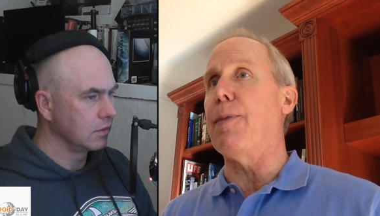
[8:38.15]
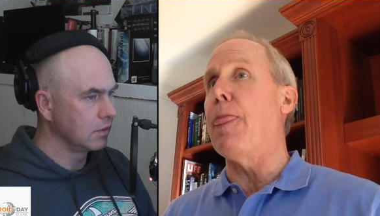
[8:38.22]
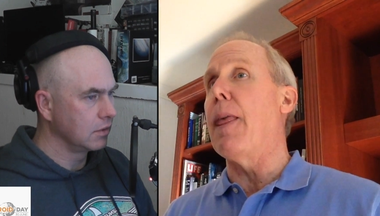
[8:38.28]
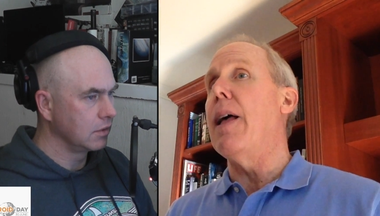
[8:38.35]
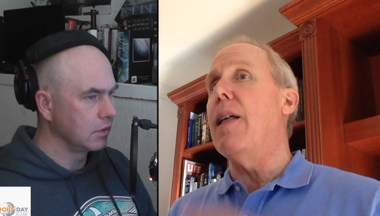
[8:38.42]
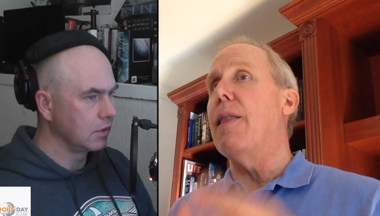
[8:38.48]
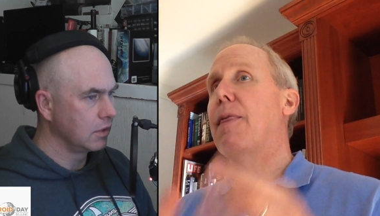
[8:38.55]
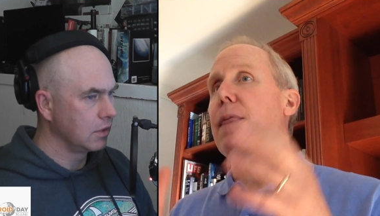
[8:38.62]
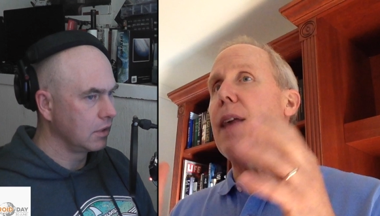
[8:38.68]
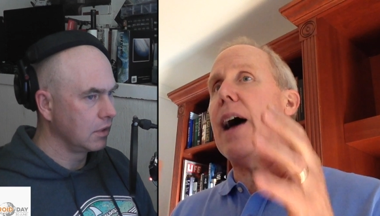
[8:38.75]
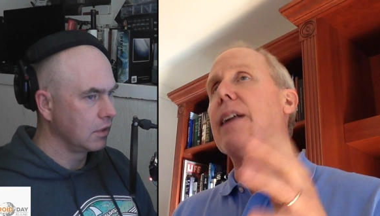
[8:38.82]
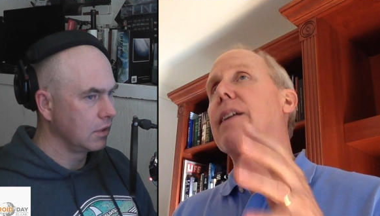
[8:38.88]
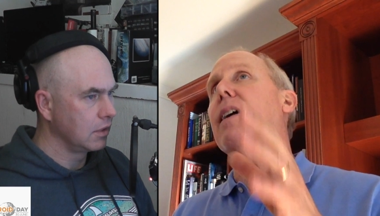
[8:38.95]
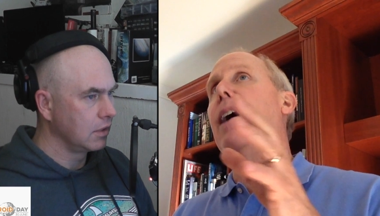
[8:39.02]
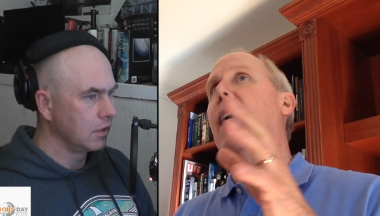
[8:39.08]
Speaker 1: And
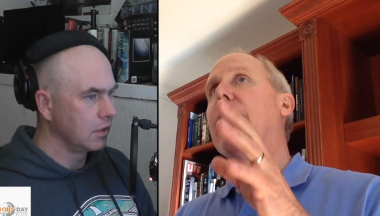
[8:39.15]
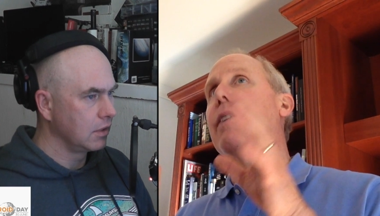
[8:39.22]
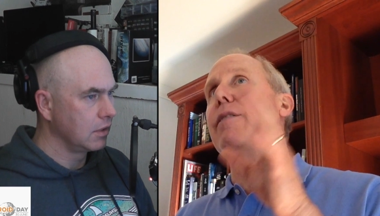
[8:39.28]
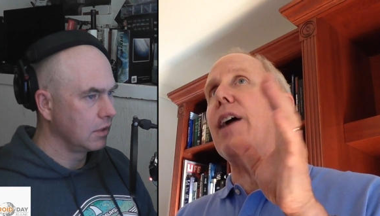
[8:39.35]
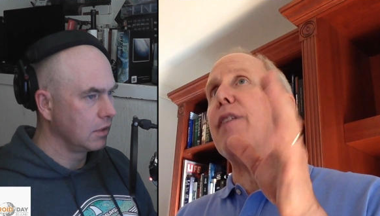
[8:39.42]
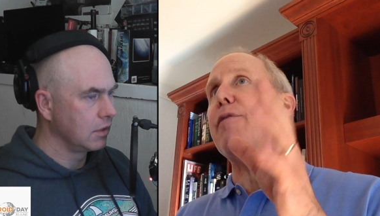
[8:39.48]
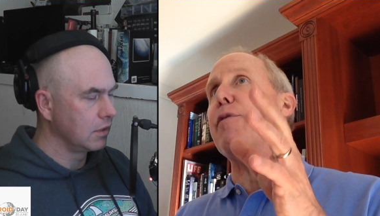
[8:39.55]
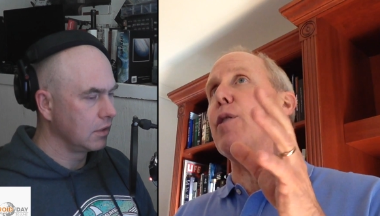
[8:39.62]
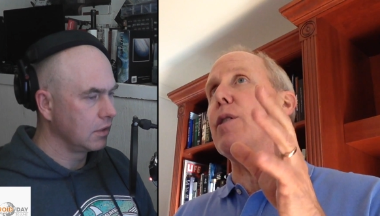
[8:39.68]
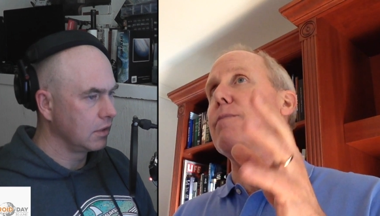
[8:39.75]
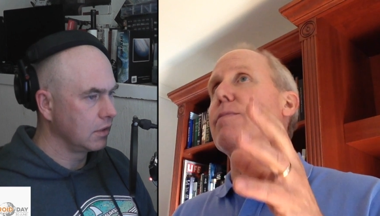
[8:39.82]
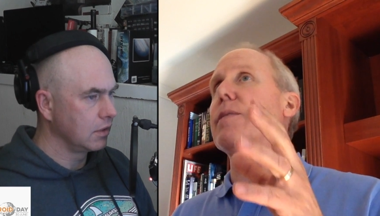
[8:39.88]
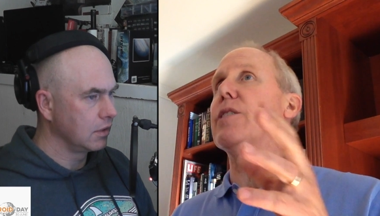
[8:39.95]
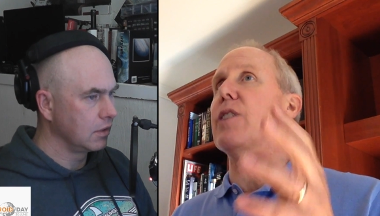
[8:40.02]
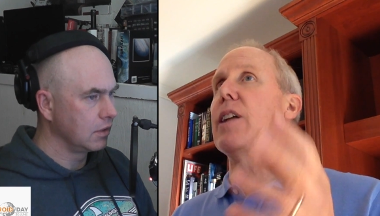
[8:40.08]
that kind of
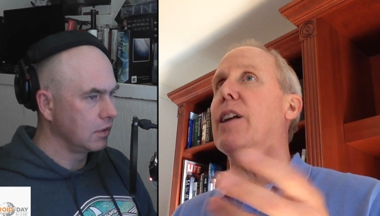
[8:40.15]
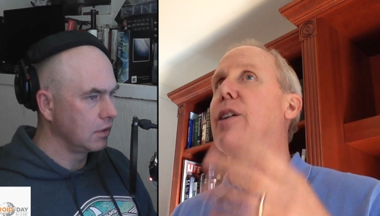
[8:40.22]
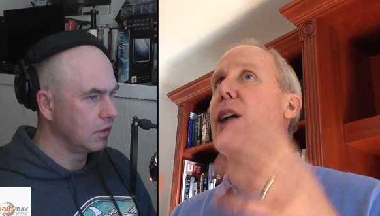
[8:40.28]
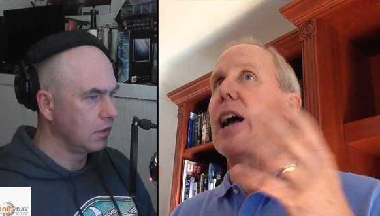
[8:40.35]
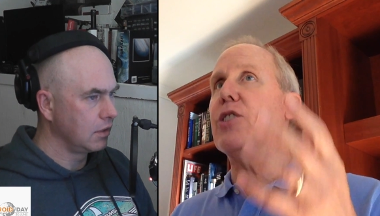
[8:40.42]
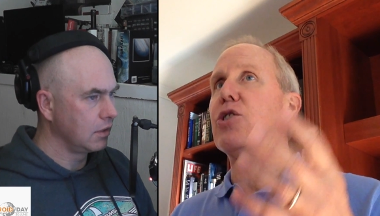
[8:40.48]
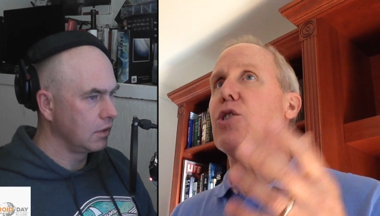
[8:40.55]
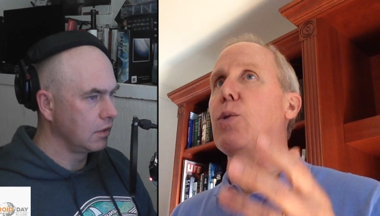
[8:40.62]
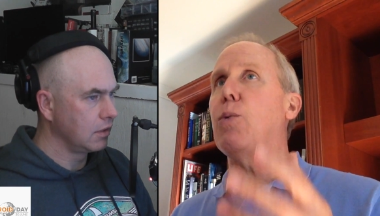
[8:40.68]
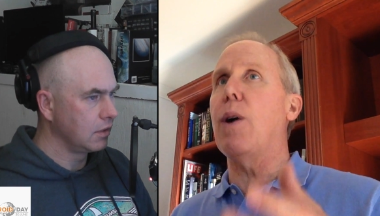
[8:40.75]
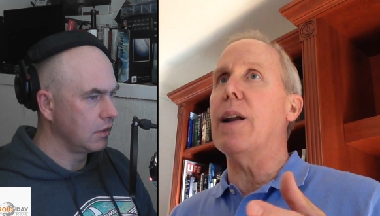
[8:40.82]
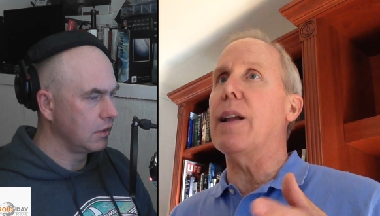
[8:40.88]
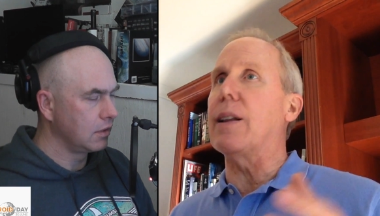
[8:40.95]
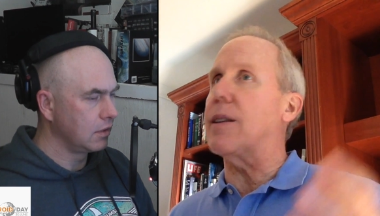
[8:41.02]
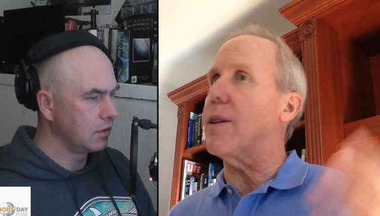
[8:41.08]
effort is an international
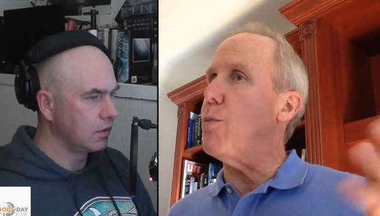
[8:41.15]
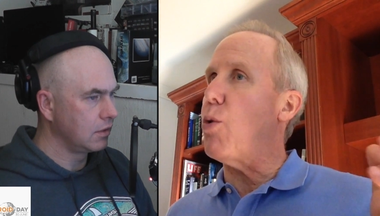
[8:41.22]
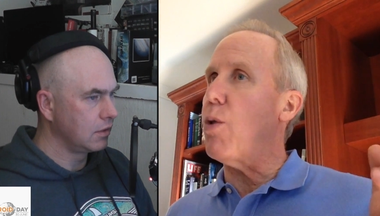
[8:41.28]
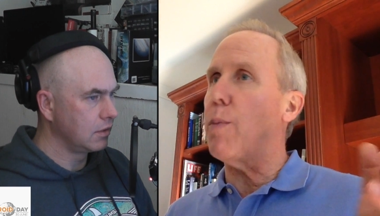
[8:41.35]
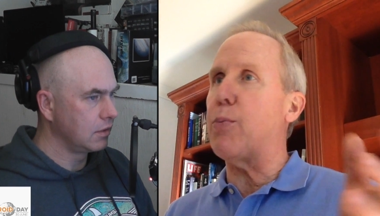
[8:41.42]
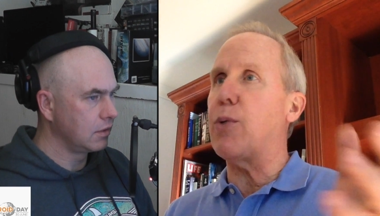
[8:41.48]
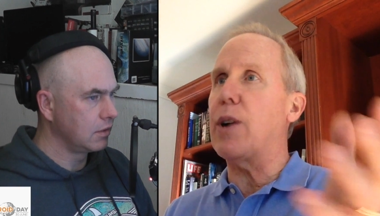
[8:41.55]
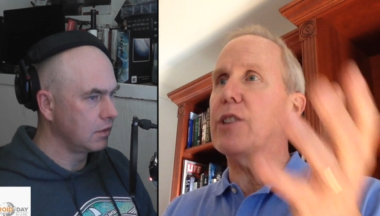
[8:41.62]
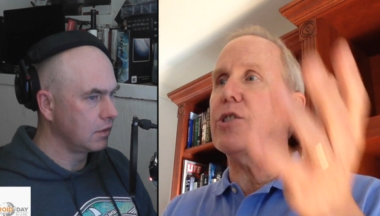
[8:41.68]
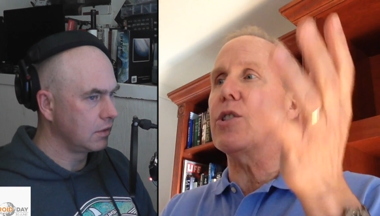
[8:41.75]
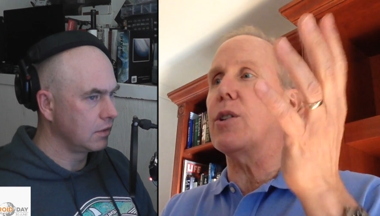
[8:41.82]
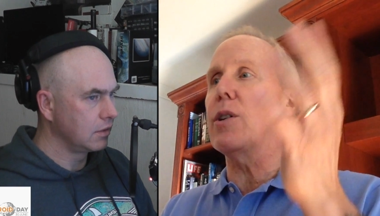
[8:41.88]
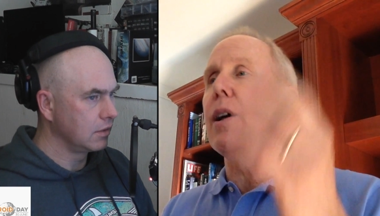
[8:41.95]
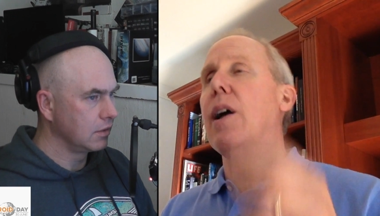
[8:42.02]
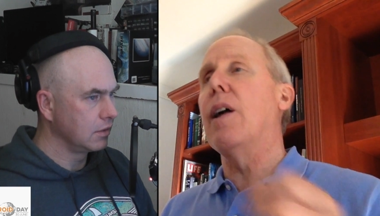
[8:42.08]
one, and the more
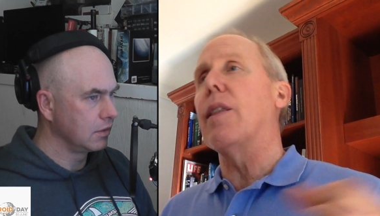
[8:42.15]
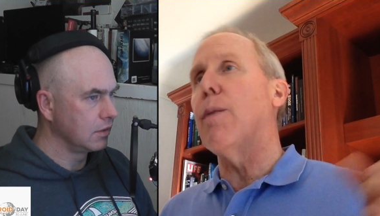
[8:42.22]
pressure,